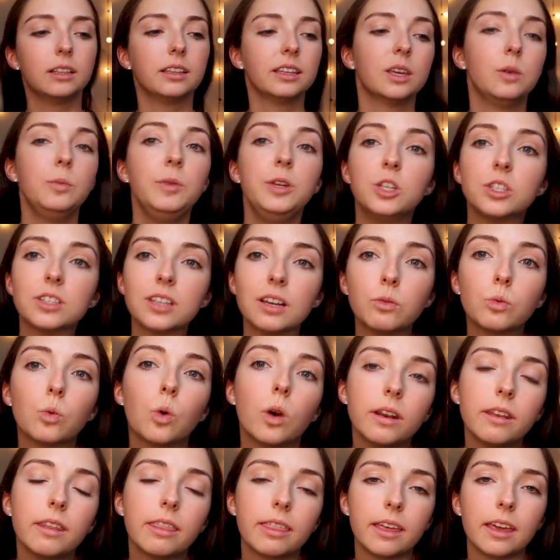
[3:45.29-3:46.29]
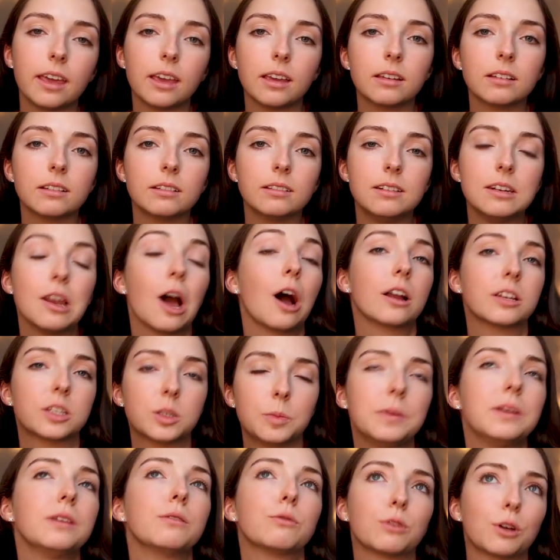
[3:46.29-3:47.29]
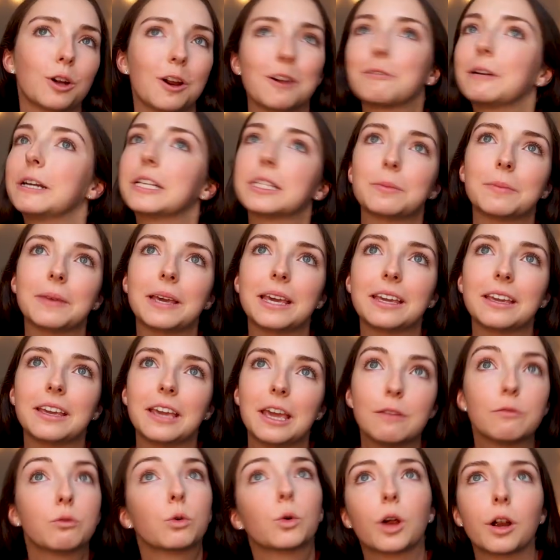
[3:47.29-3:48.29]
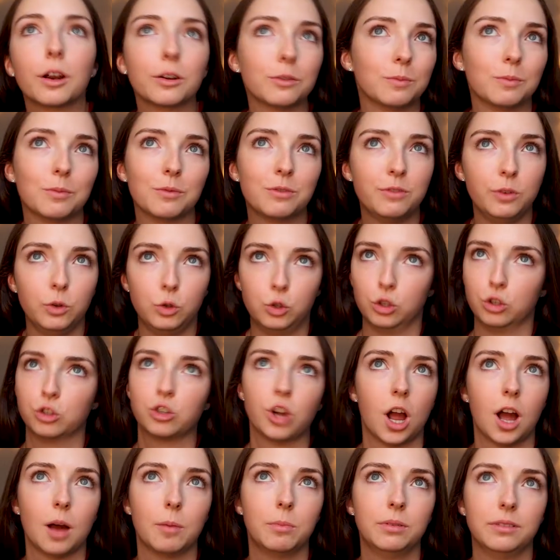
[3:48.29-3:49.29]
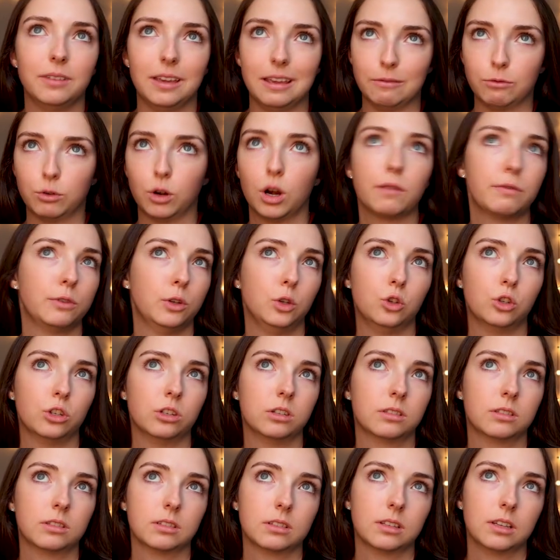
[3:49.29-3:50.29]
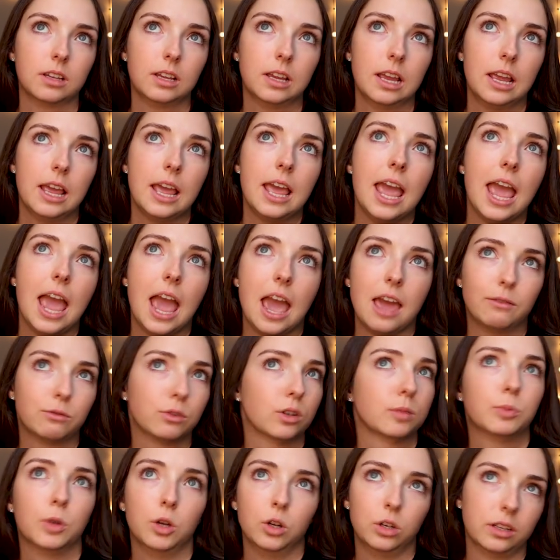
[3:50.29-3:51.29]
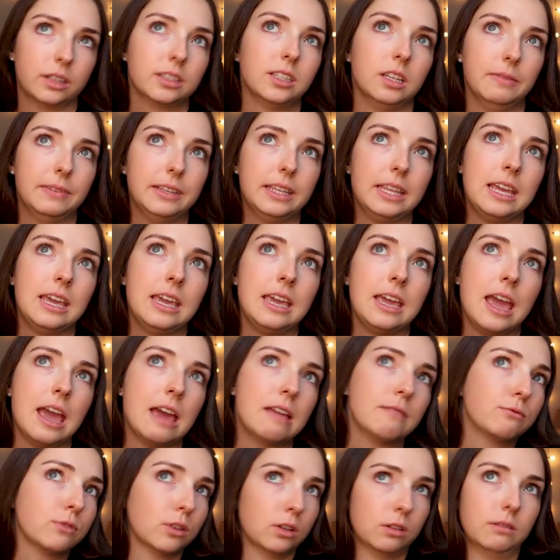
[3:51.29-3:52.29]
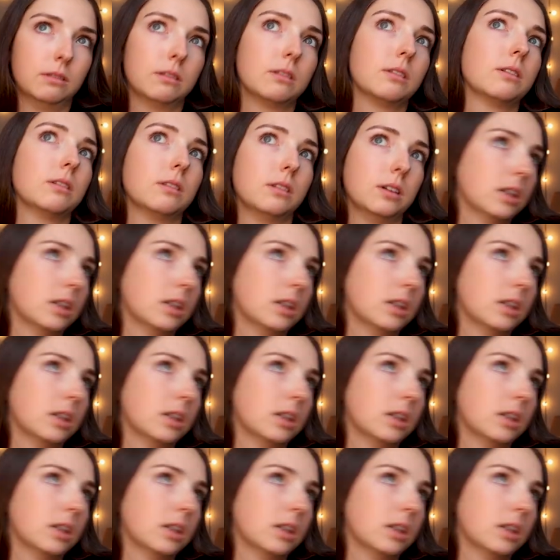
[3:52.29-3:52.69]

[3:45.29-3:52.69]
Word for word: can we just have one thing not to be for our resume and for our future job and for our futures and for productivity and for...